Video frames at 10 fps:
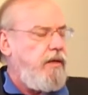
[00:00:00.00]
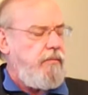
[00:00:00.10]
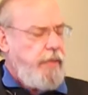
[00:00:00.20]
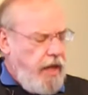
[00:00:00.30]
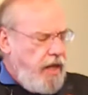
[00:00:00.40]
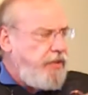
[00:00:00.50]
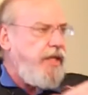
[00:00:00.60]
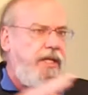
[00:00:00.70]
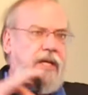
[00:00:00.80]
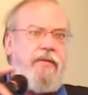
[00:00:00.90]
but I'll
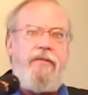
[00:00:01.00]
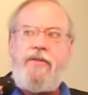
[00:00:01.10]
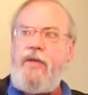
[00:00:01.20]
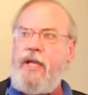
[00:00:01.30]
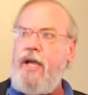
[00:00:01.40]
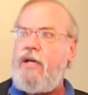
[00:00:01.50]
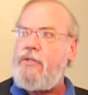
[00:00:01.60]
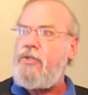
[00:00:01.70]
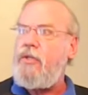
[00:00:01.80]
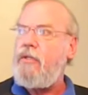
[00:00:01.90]
take care of everything
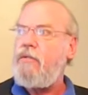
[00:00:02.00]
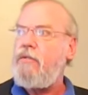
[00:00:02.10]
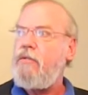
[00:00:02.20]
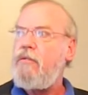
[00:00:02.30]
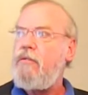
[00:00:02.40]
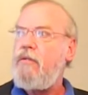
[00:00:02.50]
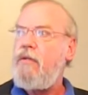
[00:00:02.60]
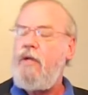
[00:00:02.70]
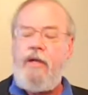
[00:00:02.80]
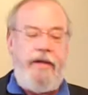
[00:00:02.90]
else.
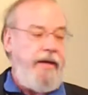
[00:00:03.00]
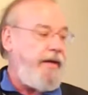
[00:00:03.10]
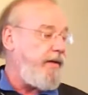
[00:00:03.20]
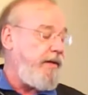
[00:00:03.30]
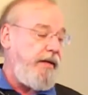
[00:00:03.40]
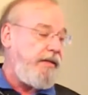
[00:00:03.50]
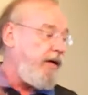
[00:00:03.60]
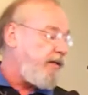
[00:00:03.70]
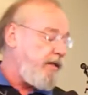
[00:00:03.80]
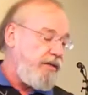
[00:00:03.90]
And
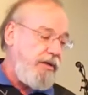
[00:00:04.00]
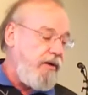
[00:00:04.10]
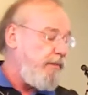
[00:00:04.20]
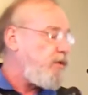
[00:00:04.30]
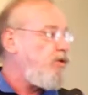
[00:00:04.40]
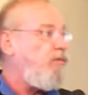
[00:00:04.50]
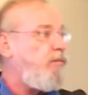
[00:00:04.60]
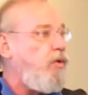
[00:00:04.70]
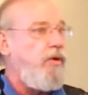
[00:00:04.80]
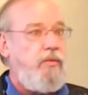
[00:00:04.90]
God says, you know, I'm so
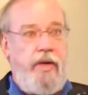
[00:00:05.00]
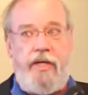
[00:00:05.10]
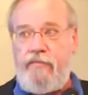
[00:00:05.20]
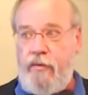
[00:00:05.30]
bored waiting